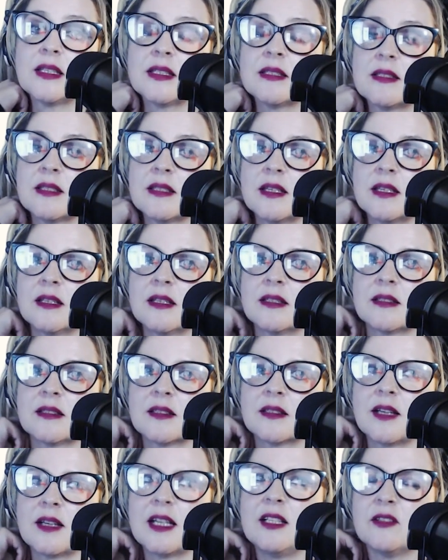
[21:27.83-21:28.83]
is, yeah.
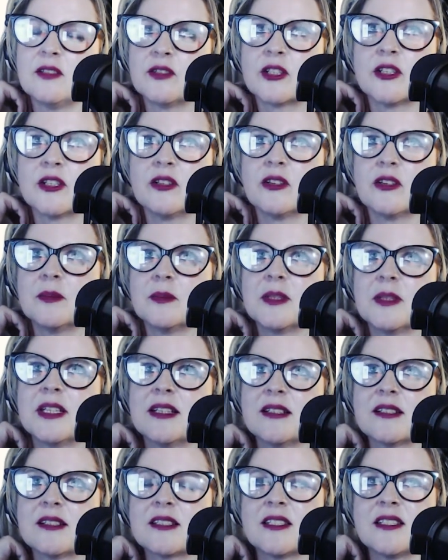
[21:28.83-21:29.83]
I love a good
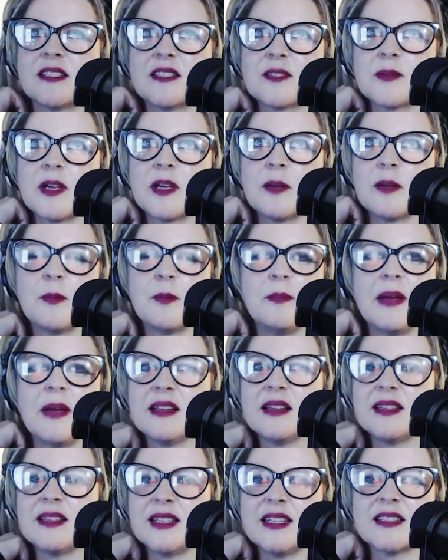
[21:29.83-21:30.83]
harmony actually as well. But
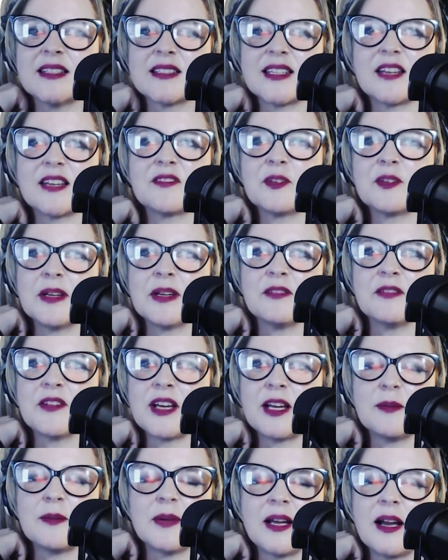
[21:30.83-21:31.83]
melody is definitely
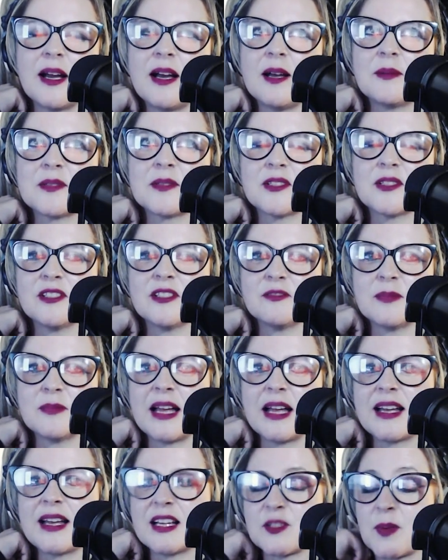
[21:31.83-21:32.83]
my vibe. I absolutely love it.
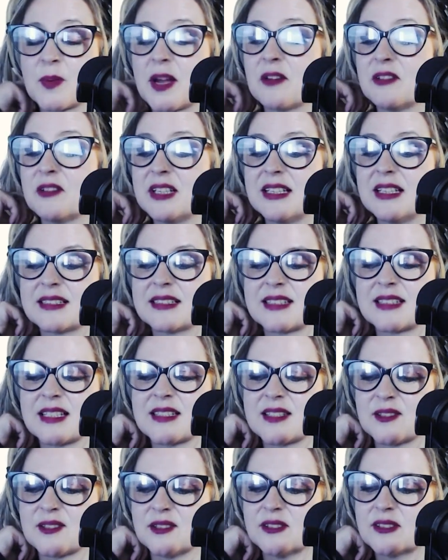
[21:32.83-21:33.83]
I think that's why I really like
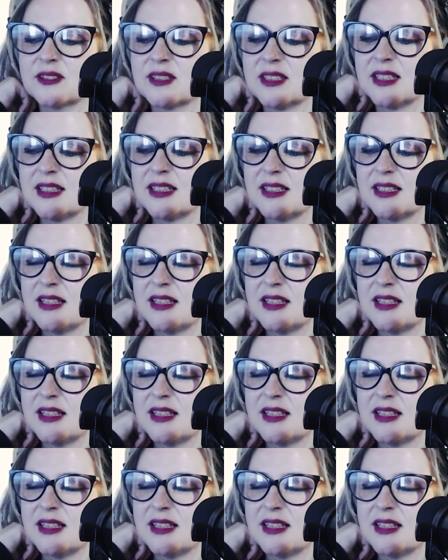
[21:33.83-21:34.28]
that song.